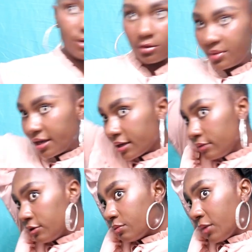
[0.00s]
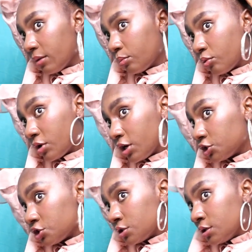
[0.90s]
I'm going to go back in with my
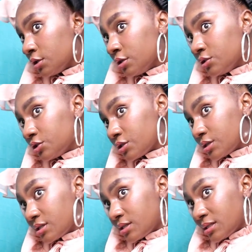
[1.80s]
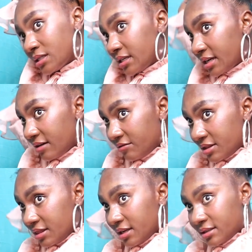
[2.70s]
brush just to sleek
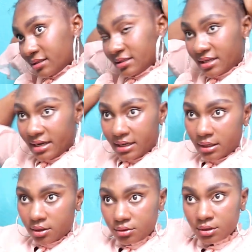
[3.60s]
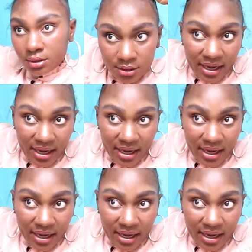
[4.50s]
everything down.